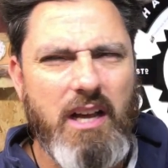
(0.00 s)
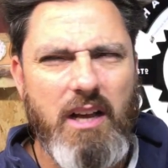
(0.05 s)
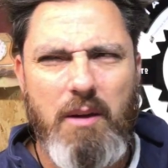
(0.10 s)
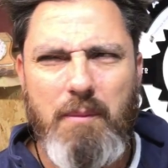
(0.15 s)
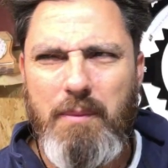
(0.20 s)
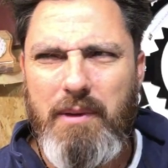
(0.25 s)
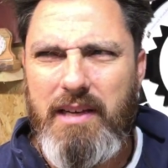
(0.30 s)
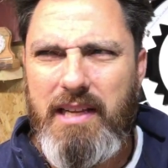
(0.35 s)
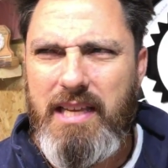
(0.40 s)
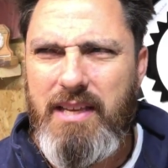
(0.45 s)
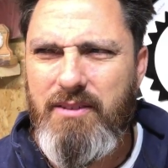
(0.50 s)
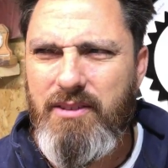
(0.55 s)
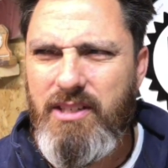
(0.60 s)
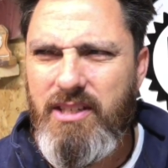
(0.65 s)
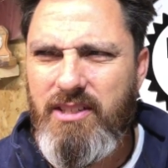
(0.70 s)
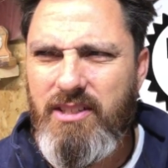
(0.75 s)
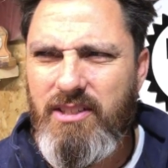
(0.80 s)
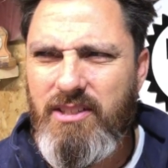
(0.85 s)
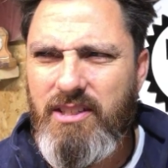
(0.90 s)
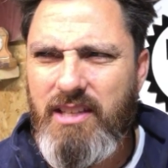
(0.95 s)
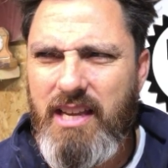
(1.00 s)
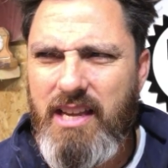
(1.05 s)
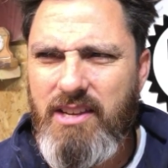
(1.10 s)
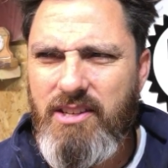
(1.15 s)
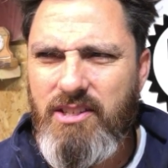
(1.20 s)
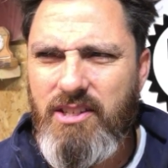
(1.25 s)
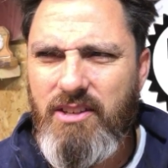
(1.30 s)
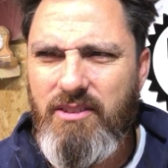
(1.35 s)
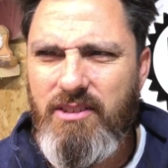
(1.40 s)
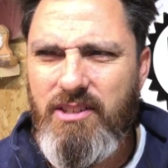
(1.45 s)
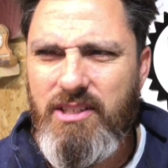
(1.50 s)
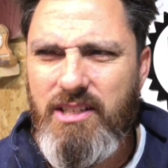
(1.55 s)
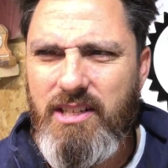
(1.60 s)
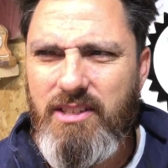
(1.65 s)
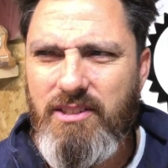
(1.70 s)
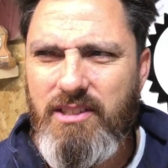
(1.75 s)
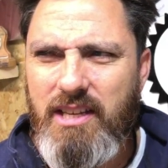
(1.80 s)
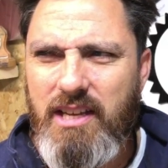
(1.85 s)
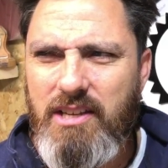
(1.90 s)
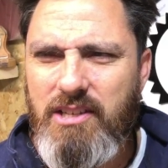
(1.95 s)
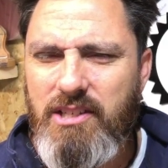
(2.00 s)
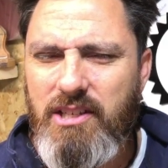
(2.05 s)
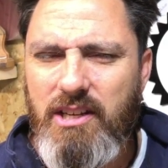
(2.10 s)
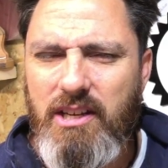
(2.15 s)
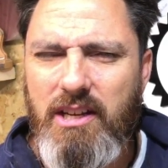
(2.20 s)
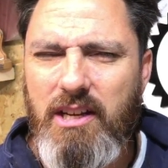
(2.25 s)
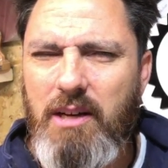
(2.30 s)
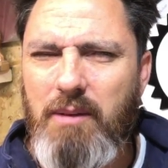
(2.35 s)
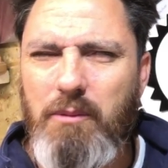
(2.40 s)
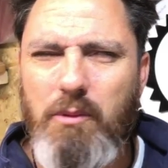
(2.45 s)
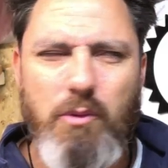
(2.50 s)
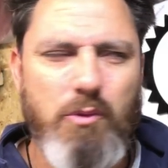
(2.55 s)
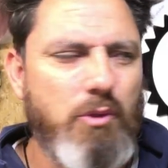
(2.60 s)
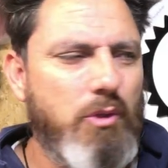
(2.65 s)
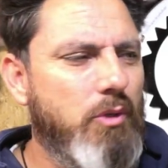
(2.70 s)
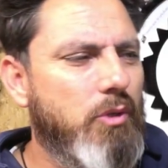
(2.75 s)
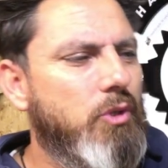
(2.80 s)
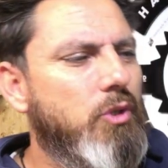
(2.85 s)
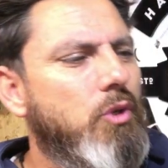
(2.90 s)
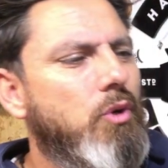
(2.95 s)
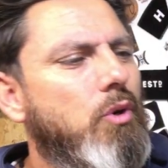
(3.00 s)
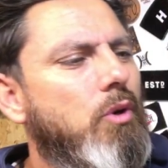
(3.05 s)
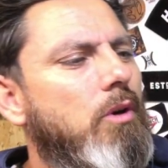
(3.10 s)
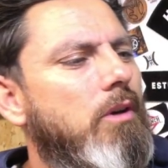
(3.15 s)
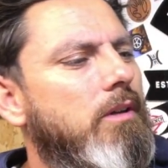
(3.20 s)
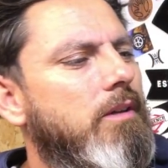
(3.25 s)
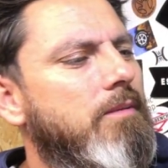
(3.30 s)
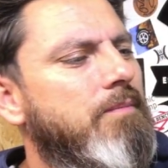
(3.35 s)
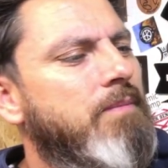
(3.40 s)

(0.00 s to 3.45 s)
I believe she's a teacher. Is she a teacher? I'm not too sure.